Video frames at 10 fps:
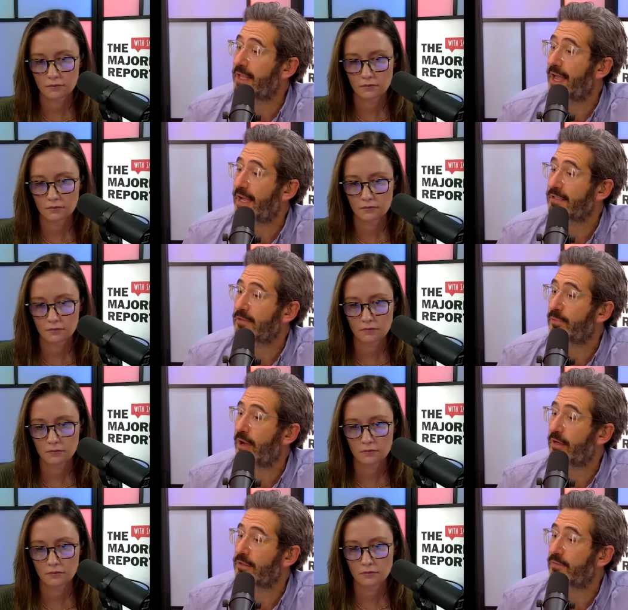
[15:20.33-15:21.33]
Speaker 1: the acts as
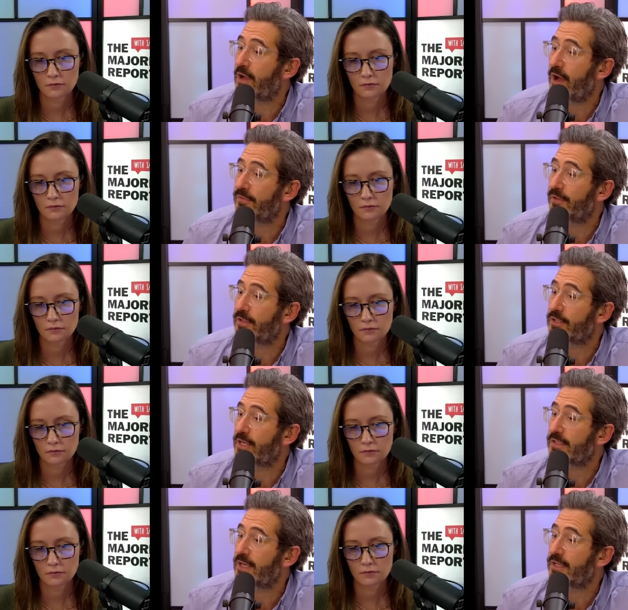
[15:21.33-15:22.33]
products of conflict.
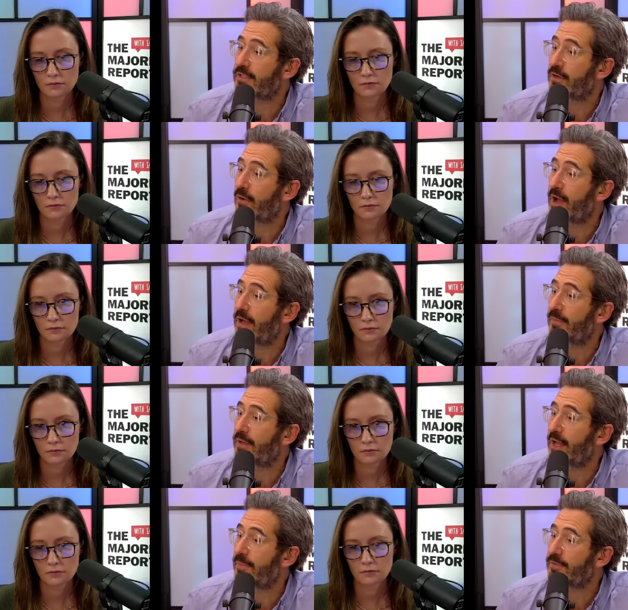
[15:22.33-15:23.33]
Genocide is a crime
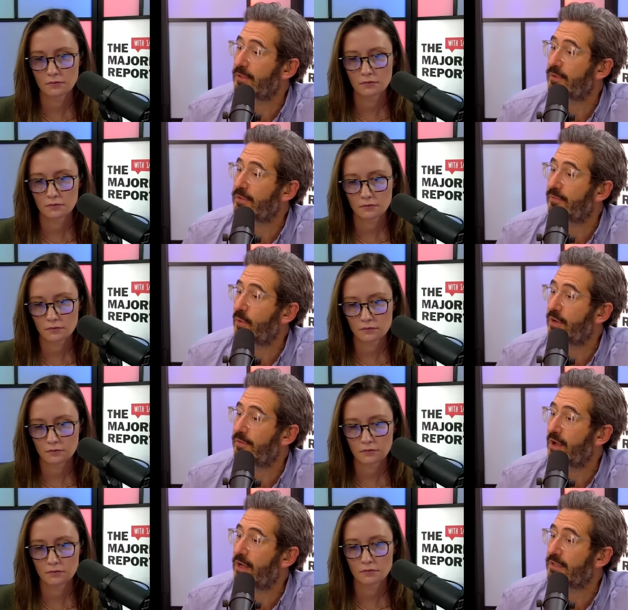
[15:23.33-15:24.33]
and absolute devoid of
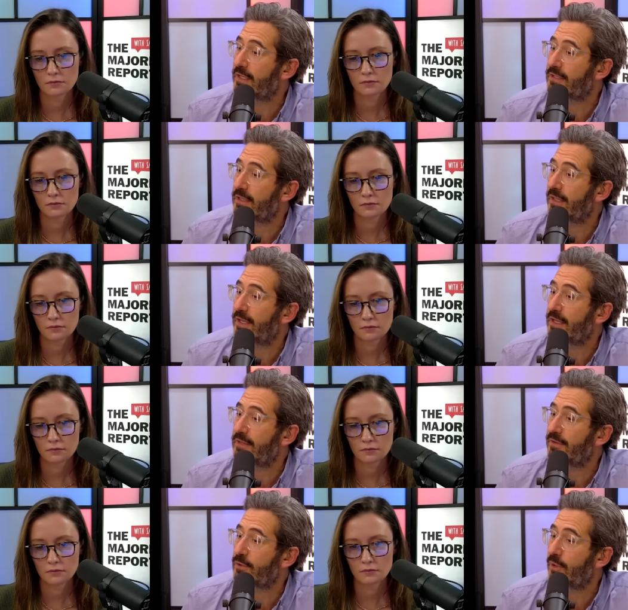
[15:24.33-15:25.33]
context, unlike
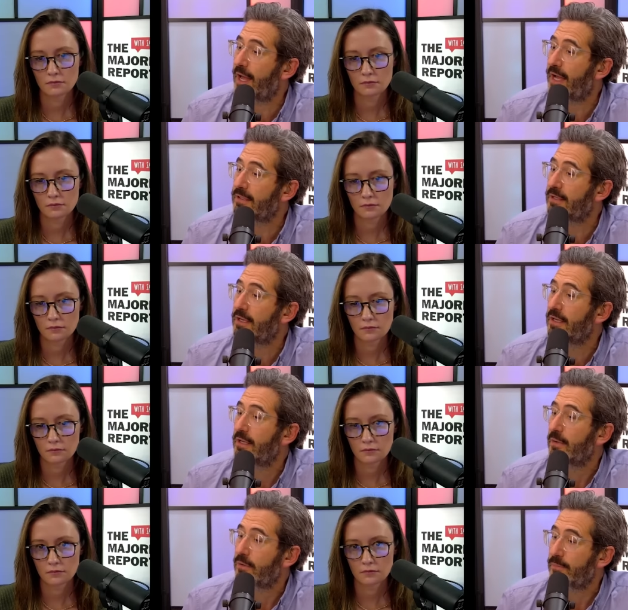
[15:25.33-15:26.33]
individual acts,
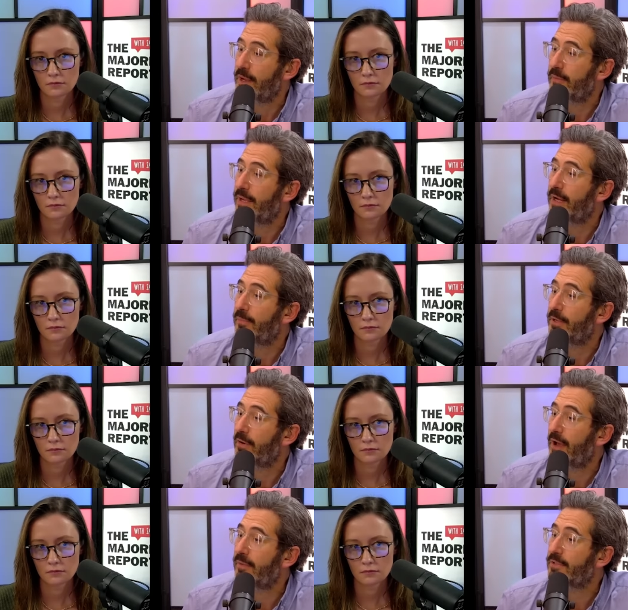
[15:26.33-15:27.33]
which may or may not be
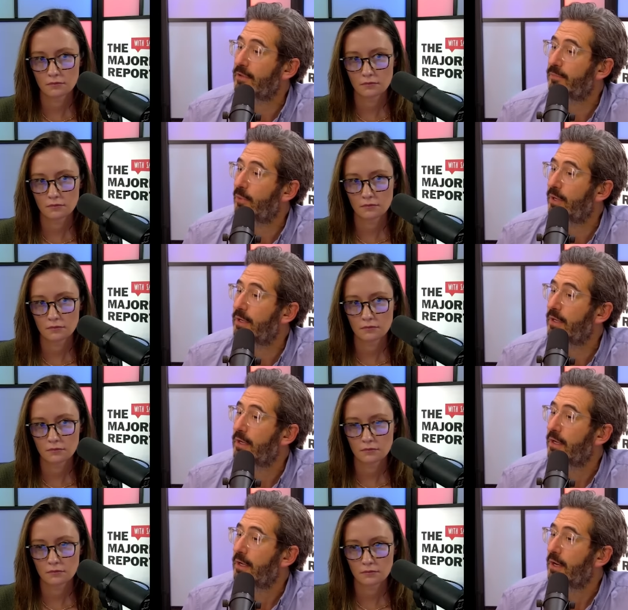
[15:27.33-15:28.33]
crimes. Good point.
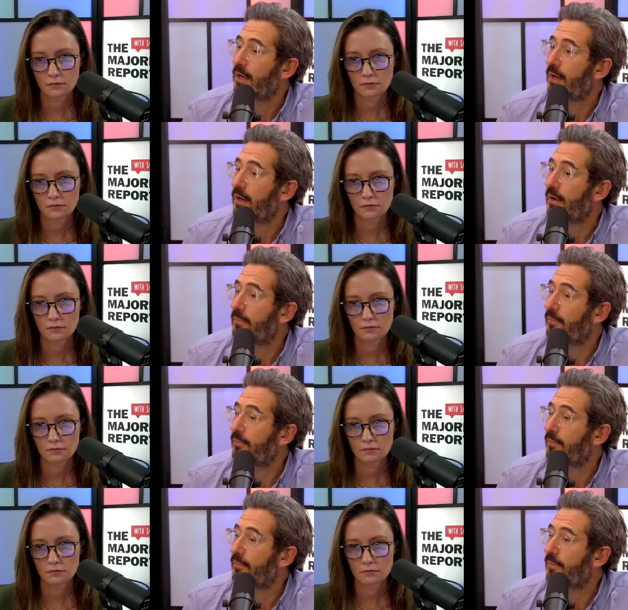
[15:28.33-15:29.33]
Um,
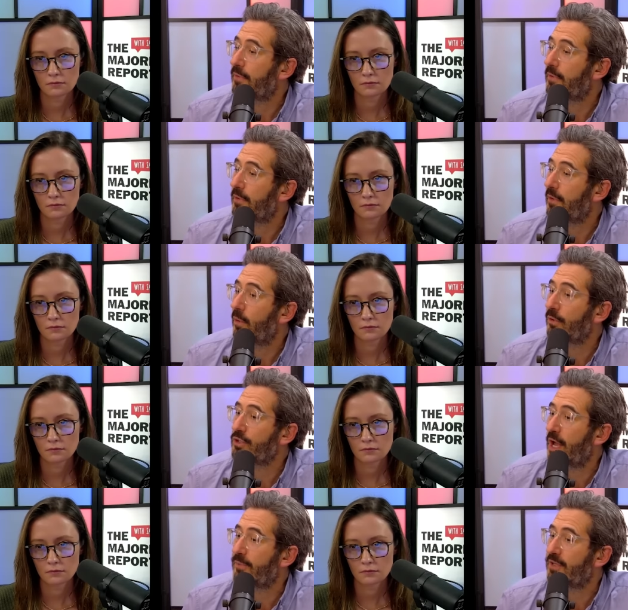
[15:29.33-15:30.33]
old
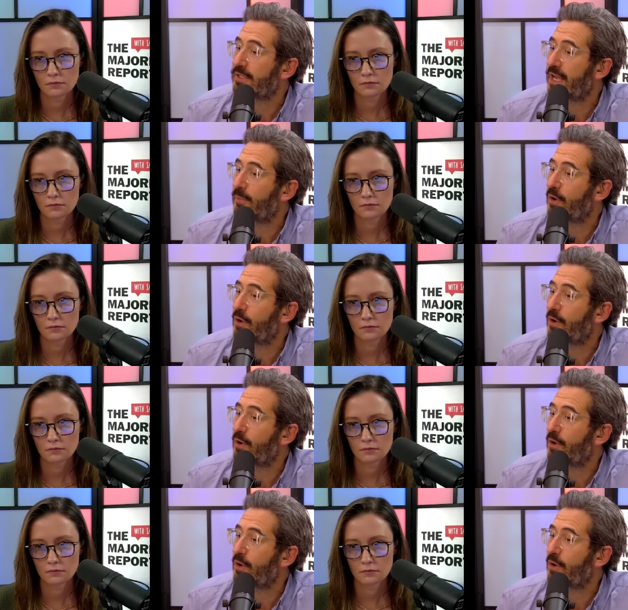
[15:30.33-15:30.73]
Chomsky, Sam